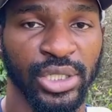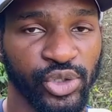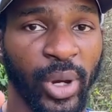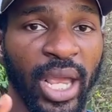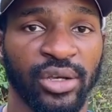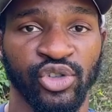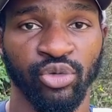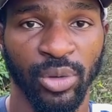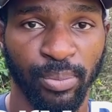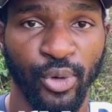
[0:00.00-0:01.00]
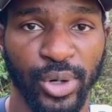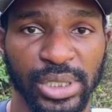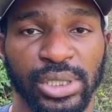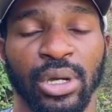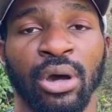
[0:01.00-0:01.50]
to actual
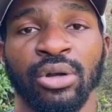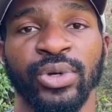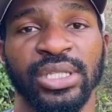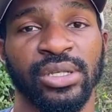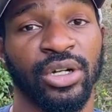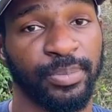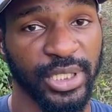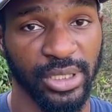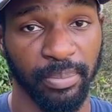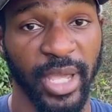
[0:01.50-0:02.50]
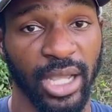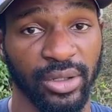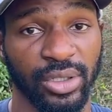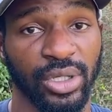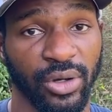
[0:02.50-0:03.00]
points all the way up in the back
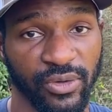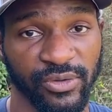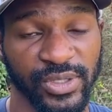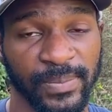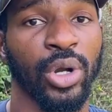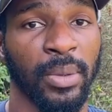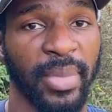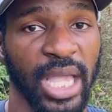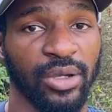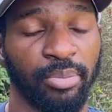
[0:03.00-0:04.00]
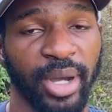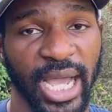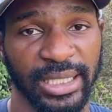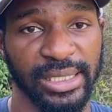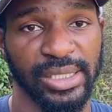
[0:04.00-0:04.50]
of the coves or the back of
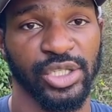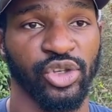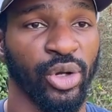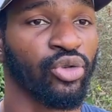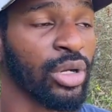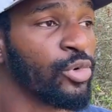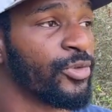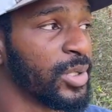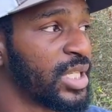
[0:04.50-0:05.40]
pockets. So they're going to move from